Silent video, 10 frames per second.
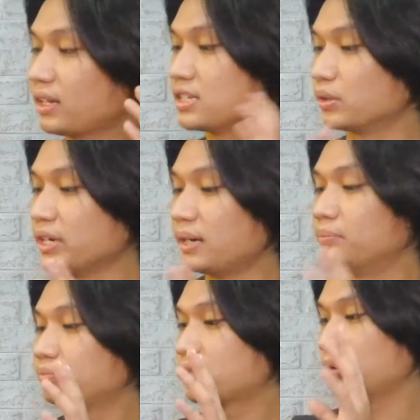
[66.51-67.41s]
So
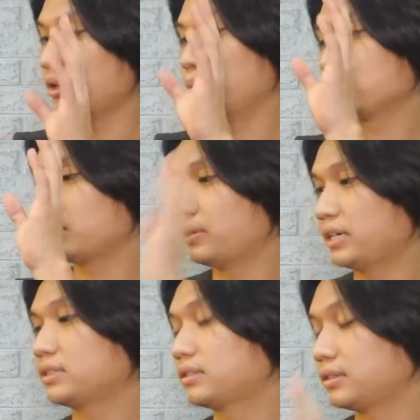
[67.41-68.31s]
yeah, so it was the
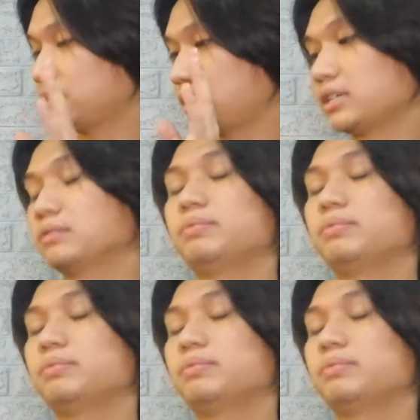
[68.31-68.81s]
best traction